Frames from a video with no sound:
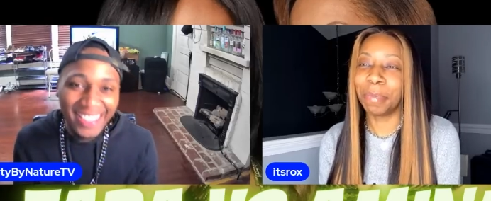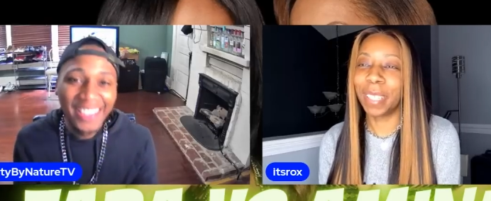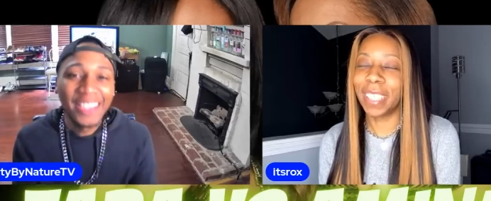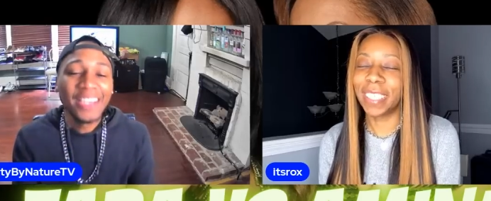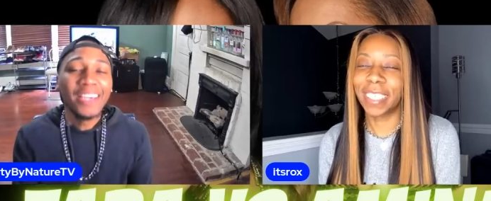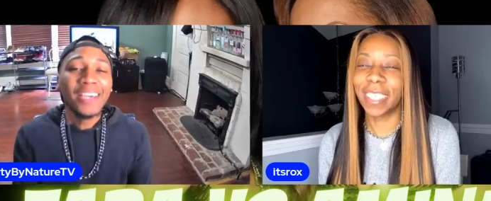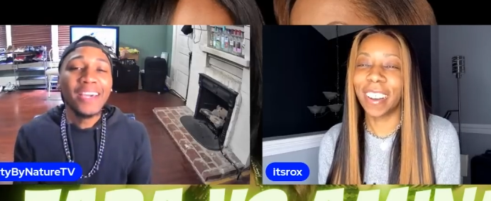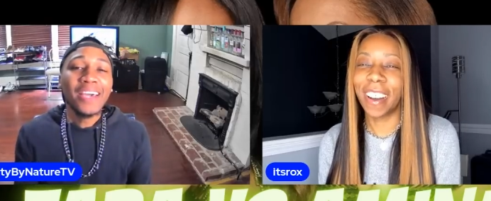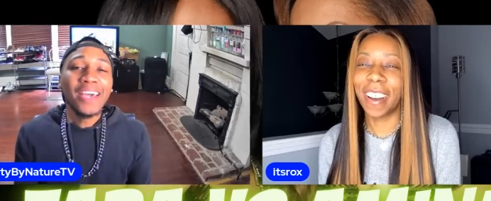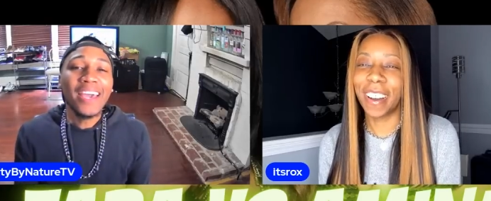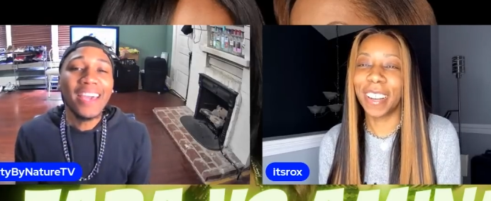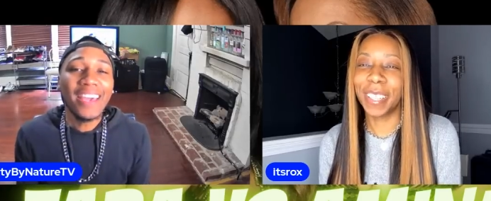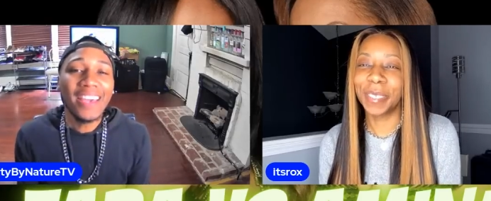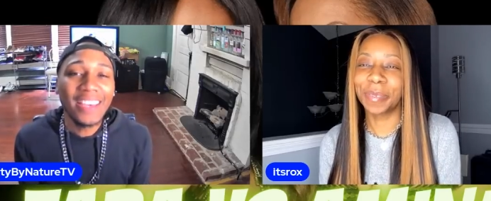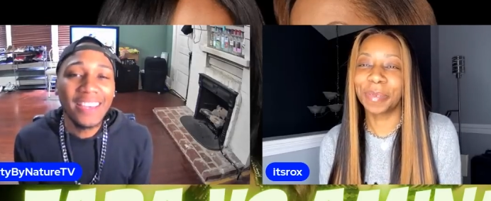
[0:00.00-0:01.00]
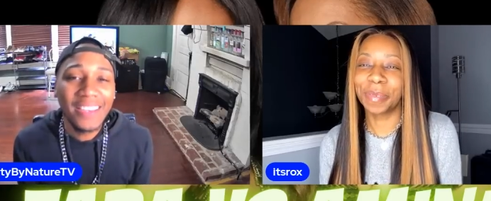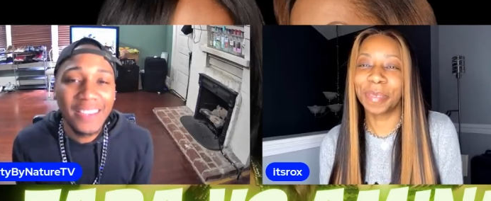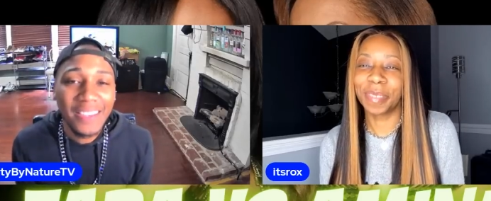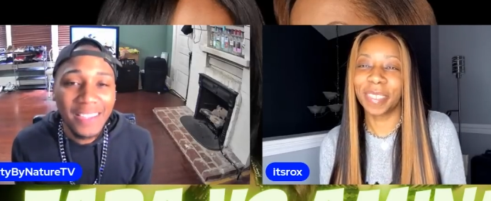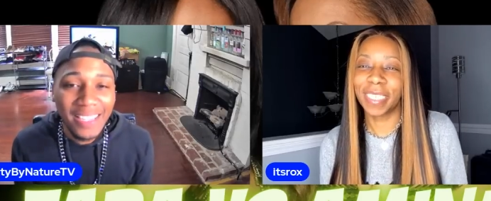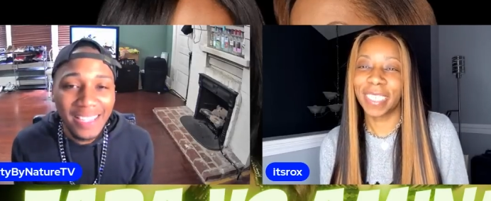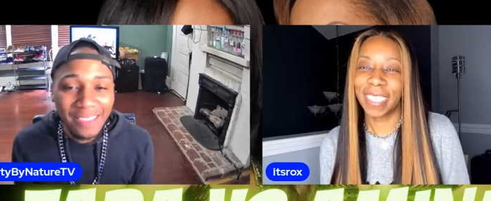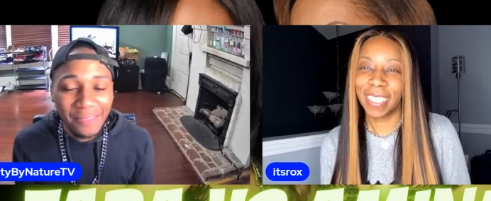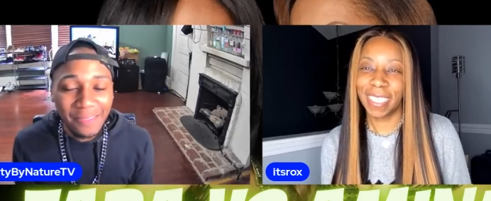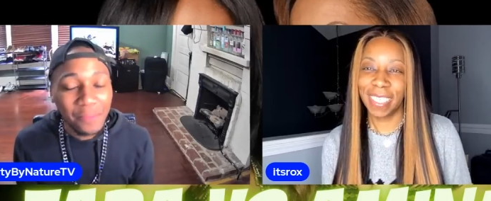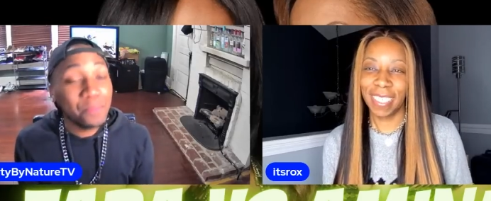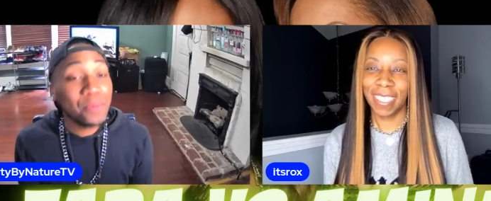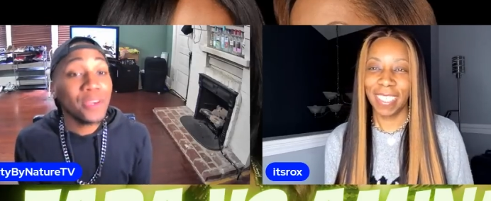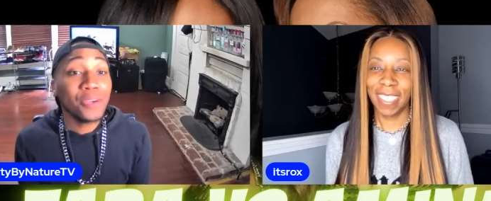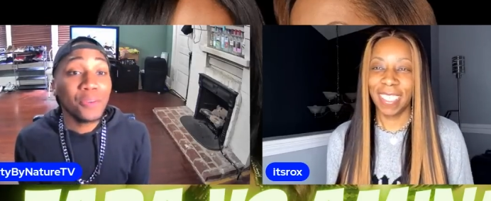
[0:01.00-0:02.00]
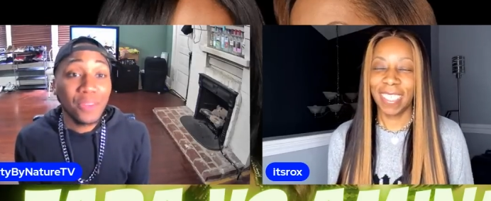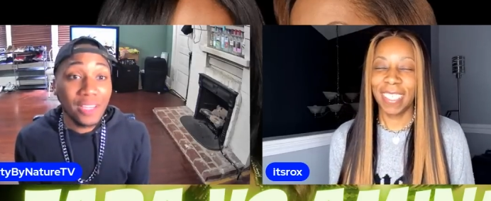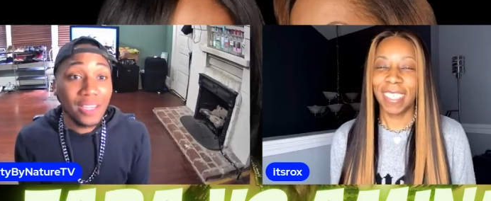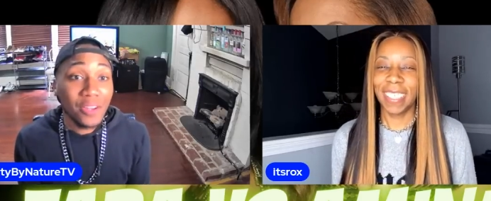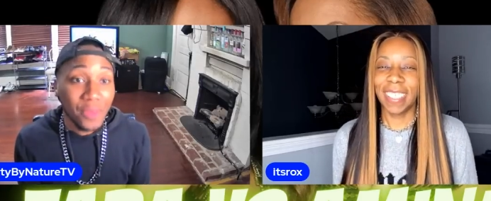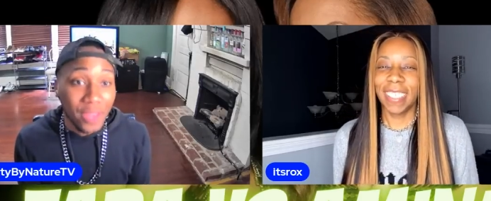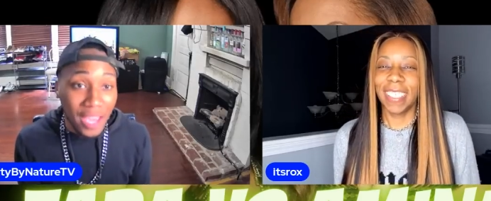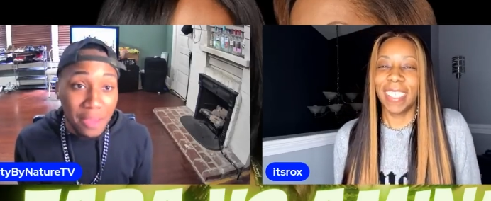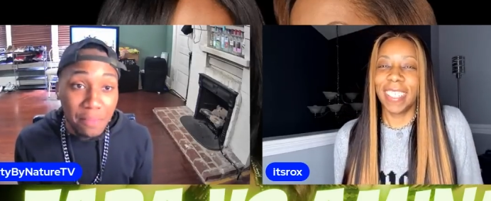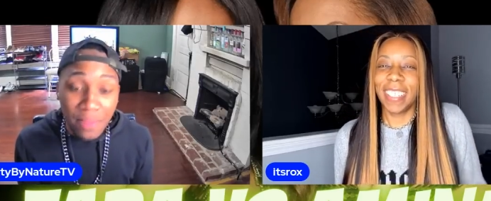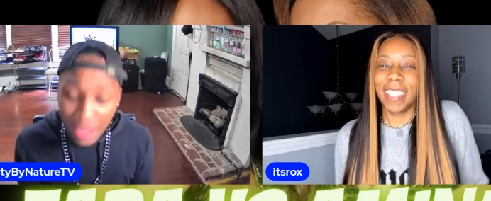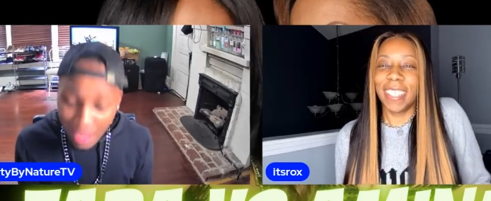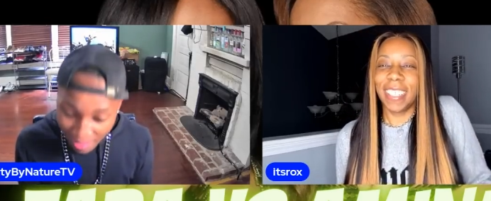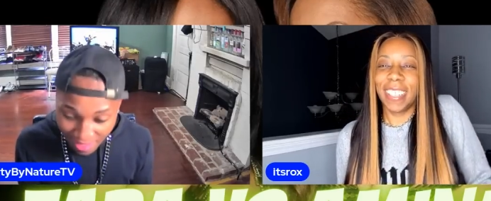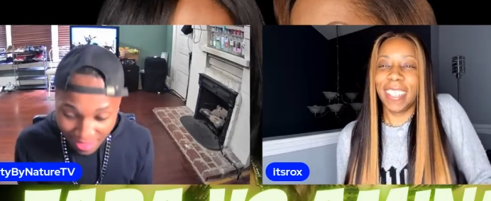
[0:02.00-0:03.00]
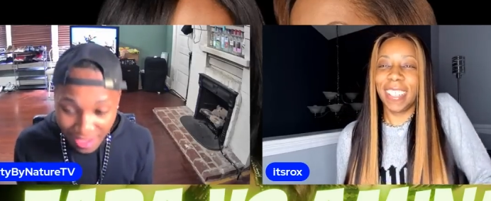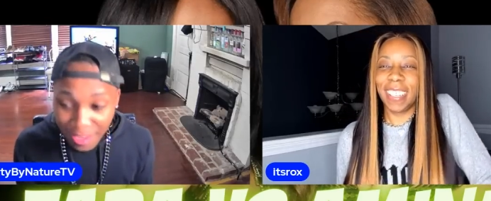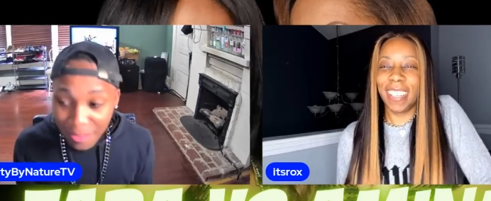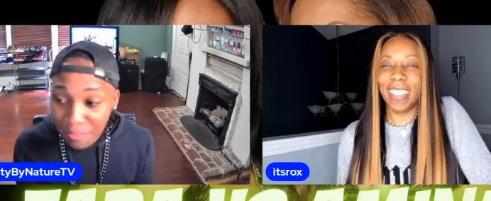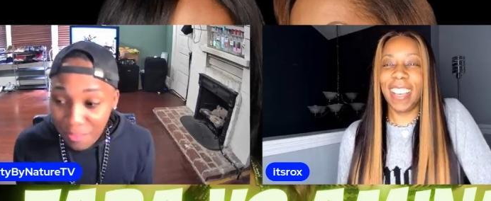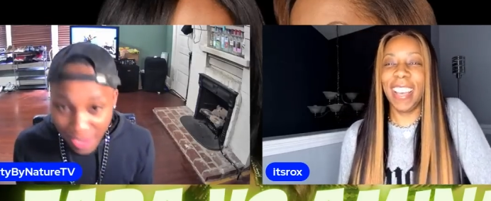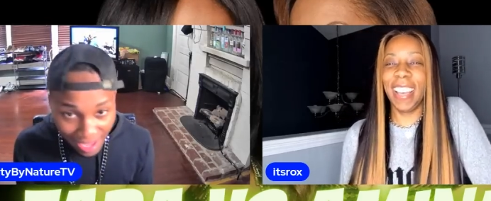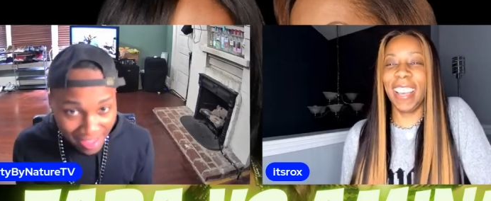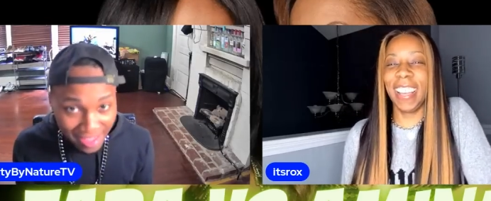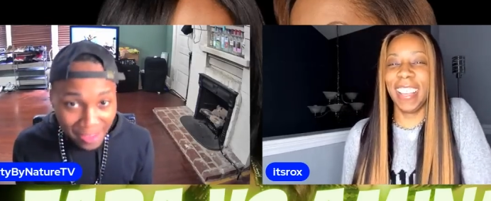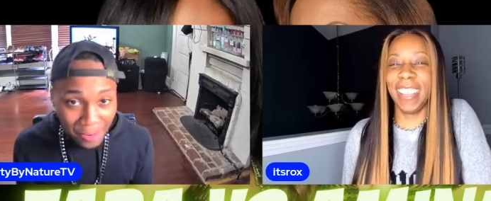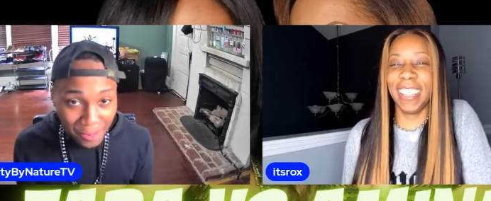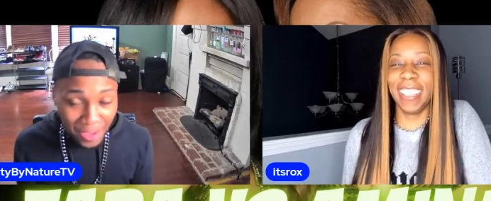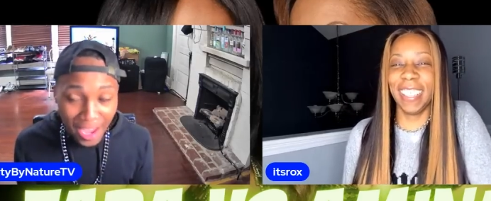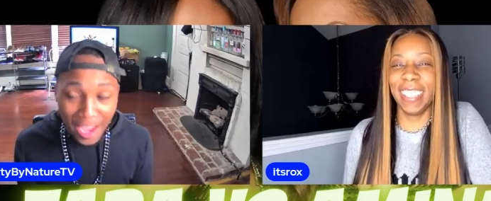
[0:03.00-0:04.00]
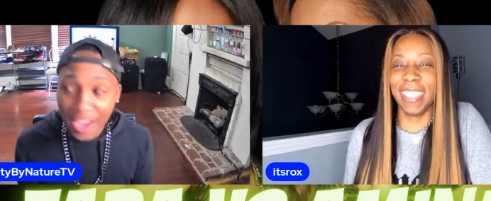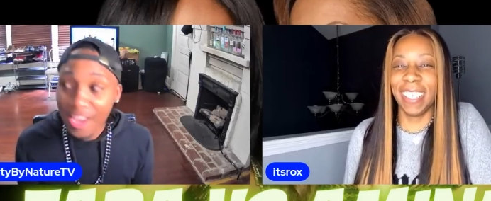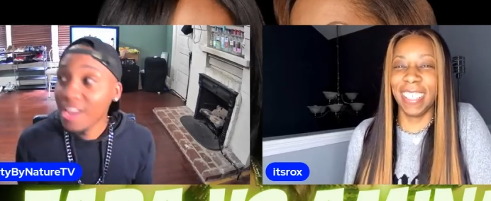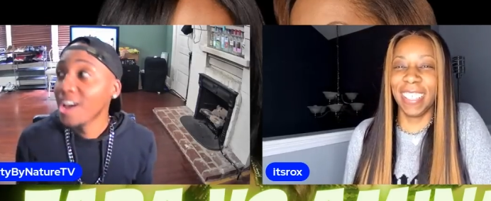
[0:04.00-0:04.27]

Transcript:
Speaker 1: Bless her heart. period. Okay. Bless it. Bless it. Okay.